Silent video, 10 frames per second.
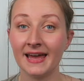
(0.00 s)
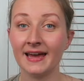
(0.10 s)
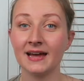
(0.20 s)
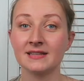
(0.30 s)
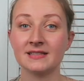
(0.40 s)

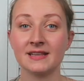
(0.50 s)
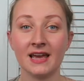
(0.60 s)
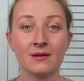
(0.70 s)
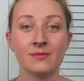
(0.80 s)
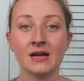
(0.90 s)
Hey guys, it's
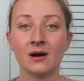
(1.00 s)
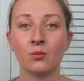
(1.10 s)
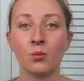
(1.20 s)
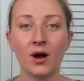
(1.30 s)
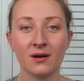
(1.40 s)
Amy
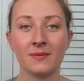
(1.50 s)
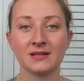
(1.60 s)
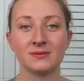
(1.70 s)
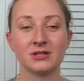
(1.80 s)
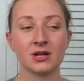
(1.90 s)
and welcome
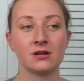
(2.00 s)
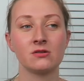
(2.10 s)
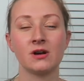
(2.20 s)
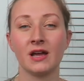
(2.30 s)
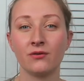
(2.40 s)
back to my channel.